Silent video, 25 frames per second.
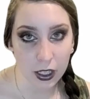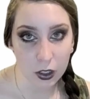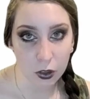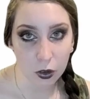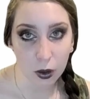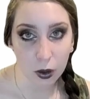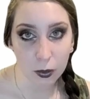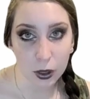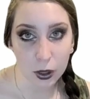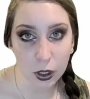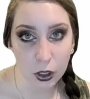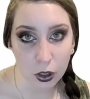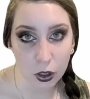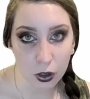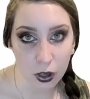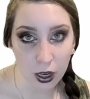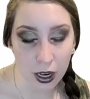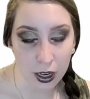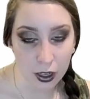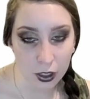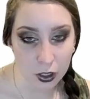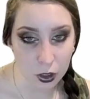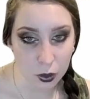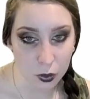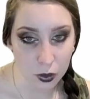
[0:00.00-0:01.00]
I'm going to show you
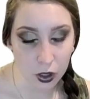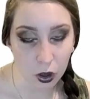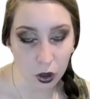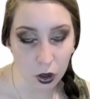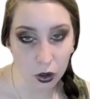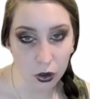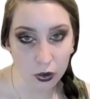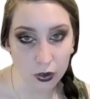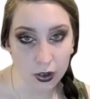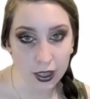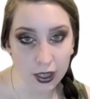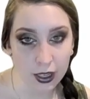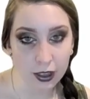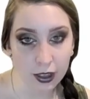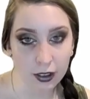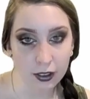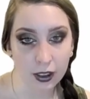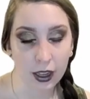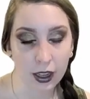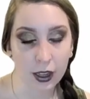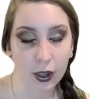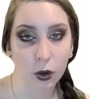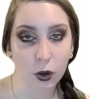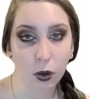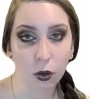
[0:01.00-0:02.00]
how to do it. All you need is
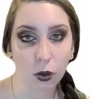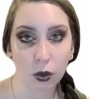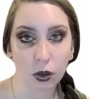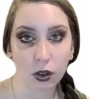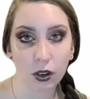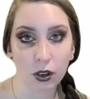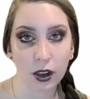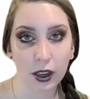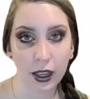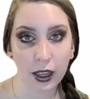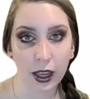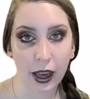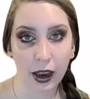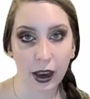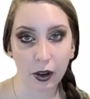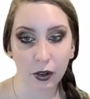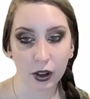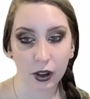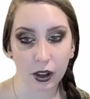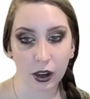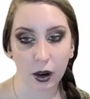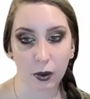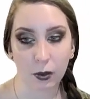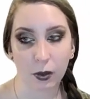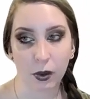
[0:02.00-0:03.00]
a Google account,
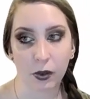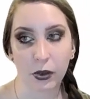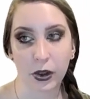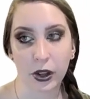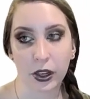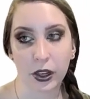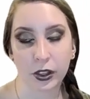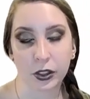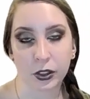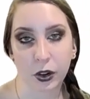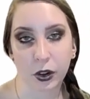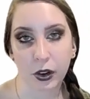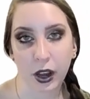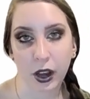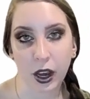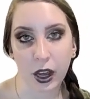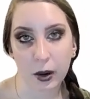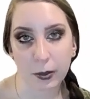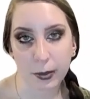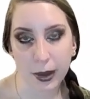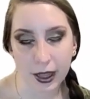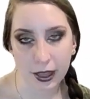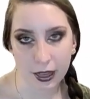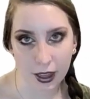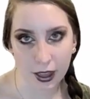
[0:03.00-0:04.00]
and I'm even going to show you how to
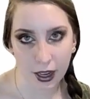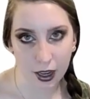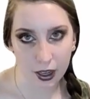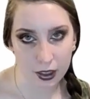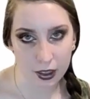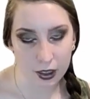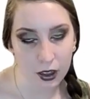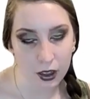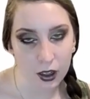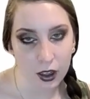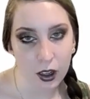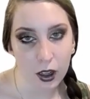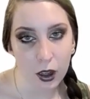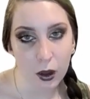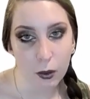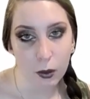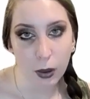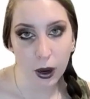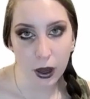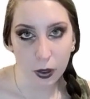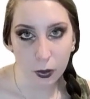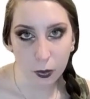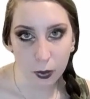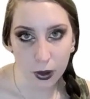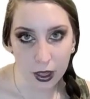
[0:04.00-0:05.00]
make that.
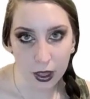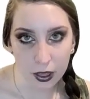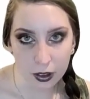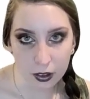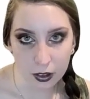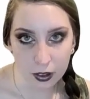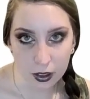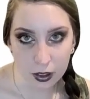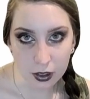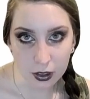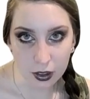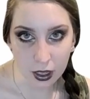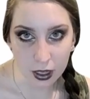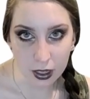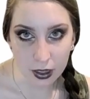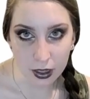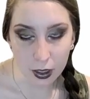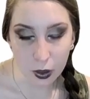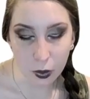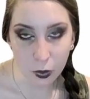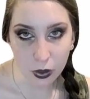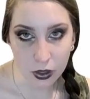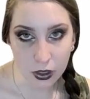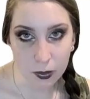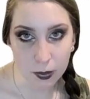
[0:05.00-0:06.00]
By the way, this is likely
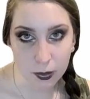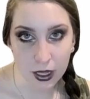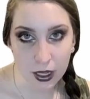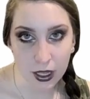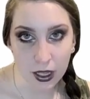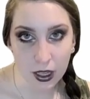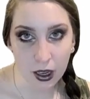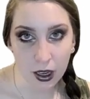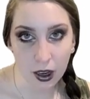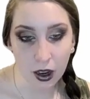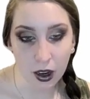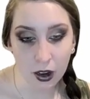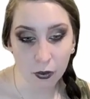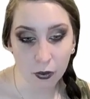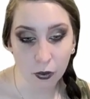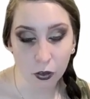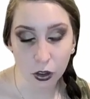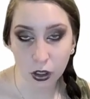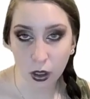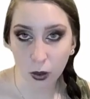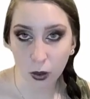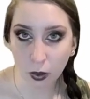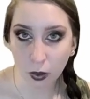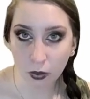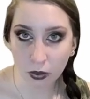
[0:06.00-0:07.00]
going to be, for
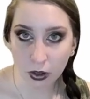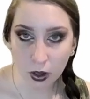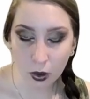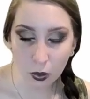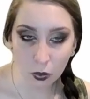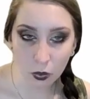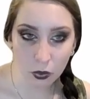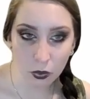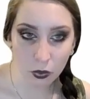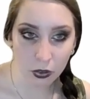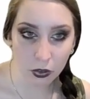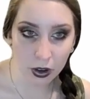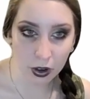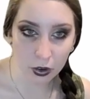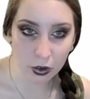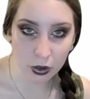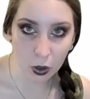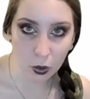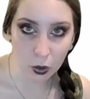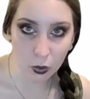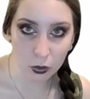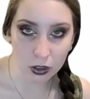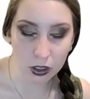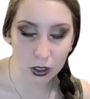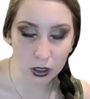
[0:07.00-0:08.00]
some of you, very
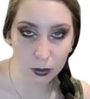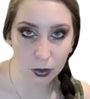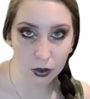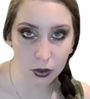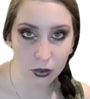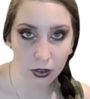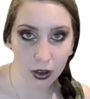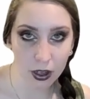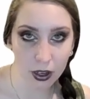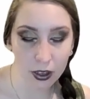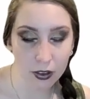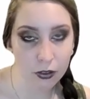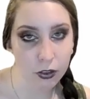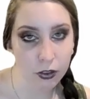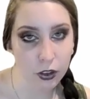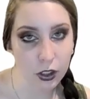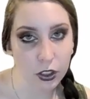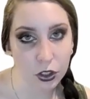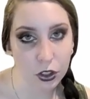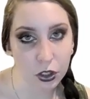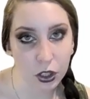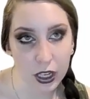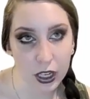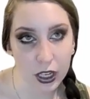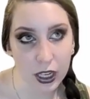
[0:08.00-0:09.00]
oversimplified and
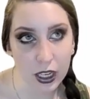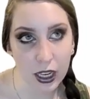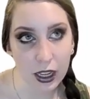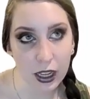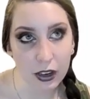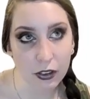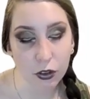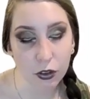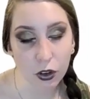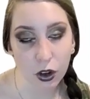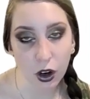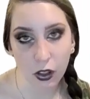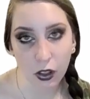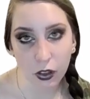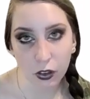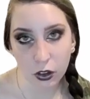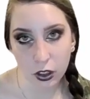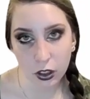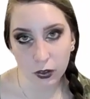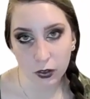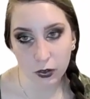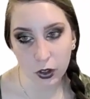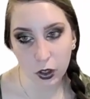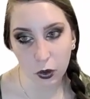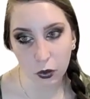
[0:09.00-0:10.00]
frustrating, and for others
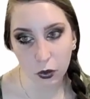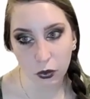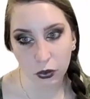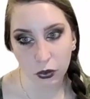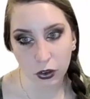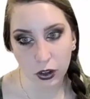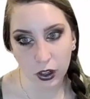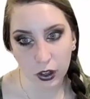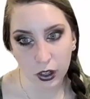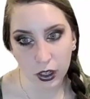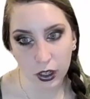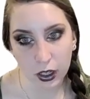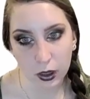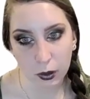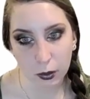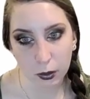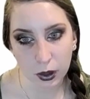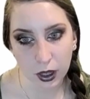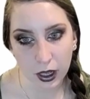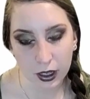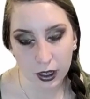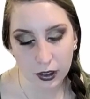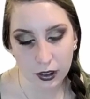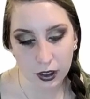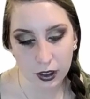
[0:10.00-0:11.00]
of you, very
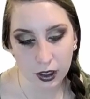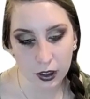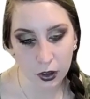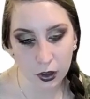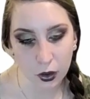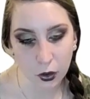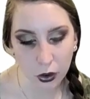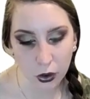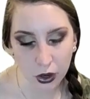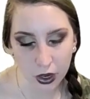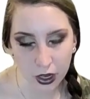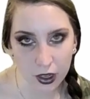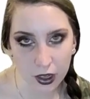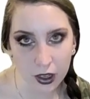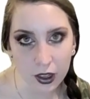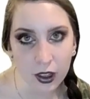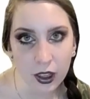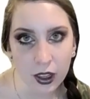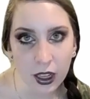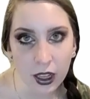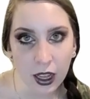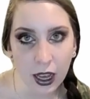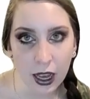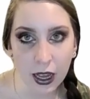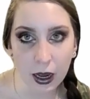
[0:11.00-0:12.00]
complex and annoying.
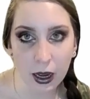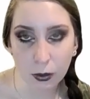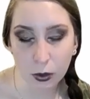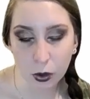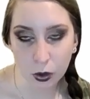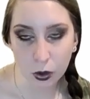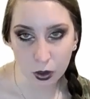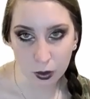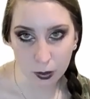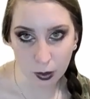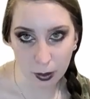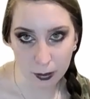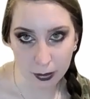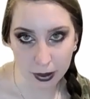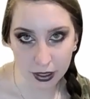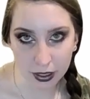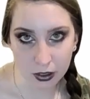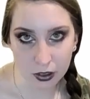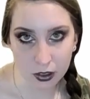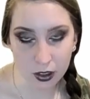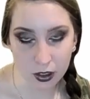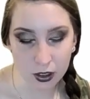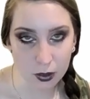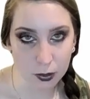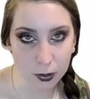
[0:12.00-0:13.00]
And I'm doing my
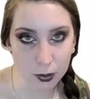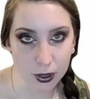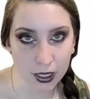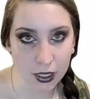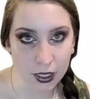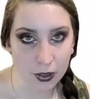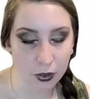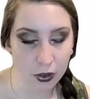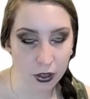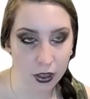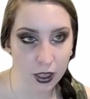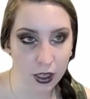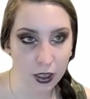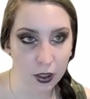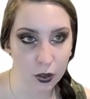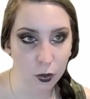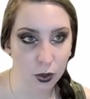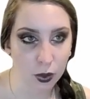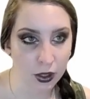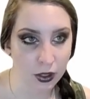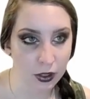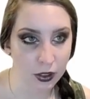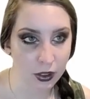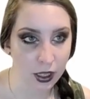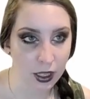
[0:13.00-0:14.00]
best to explain everything as
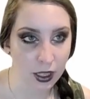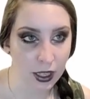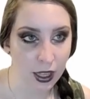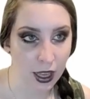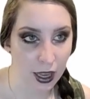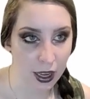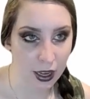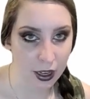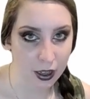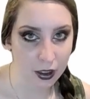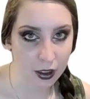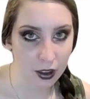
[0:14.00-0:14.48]
well as I can.